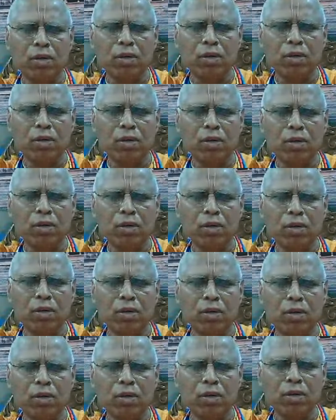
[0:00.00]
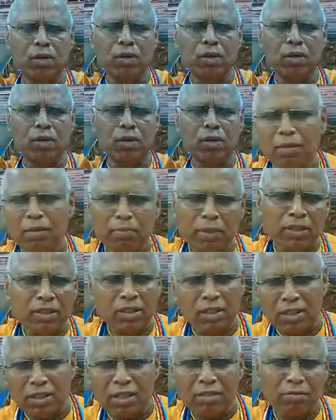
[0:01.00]
And of course, as we said,
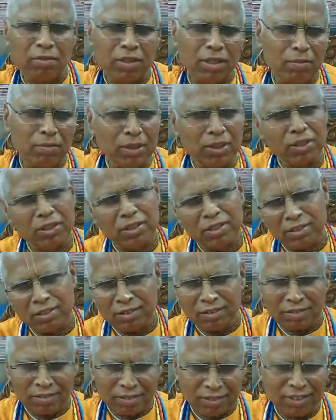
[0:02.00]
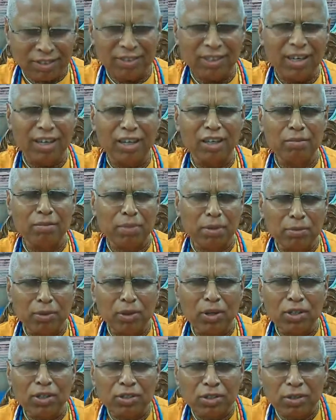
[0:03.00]
Panchatattva means Nityananda
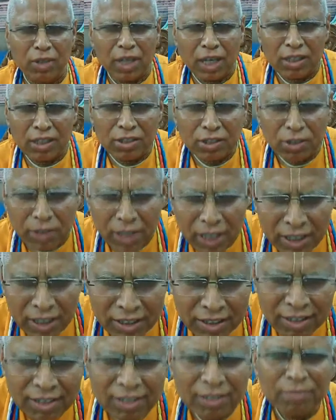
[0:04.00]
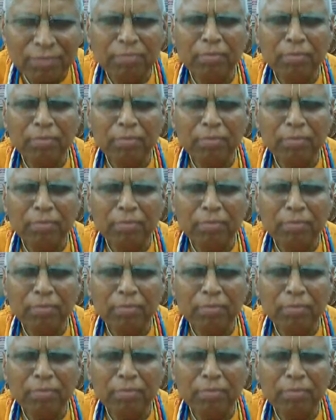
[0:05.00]
Prabhu also had joined